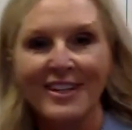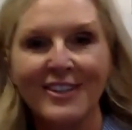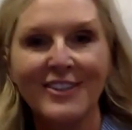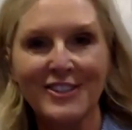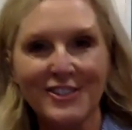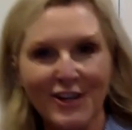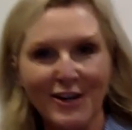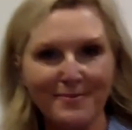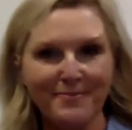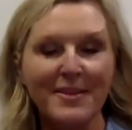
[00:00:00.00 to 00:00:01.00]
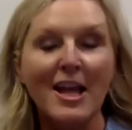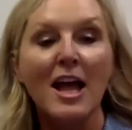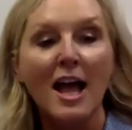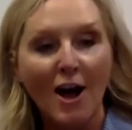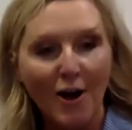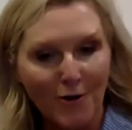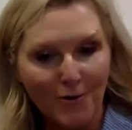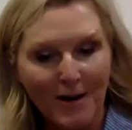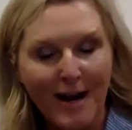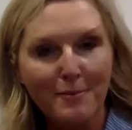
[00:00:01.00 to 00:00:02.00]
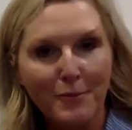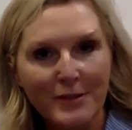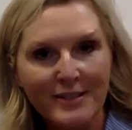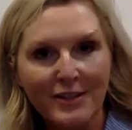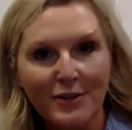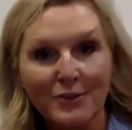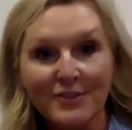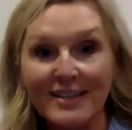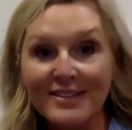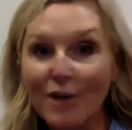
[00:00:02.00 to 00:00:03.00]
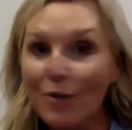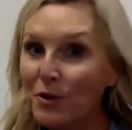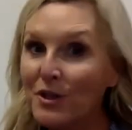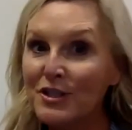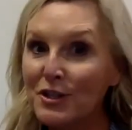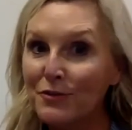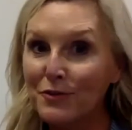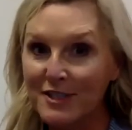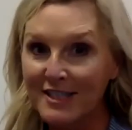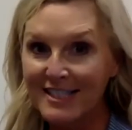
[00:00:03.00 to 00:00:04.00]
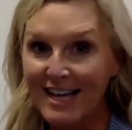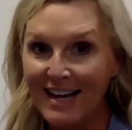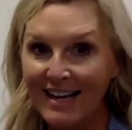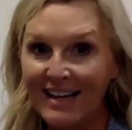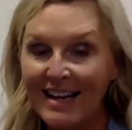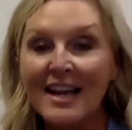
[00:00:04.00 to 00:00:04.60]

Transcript: Good job. All right, boys and girls, that's all we're going to do for today.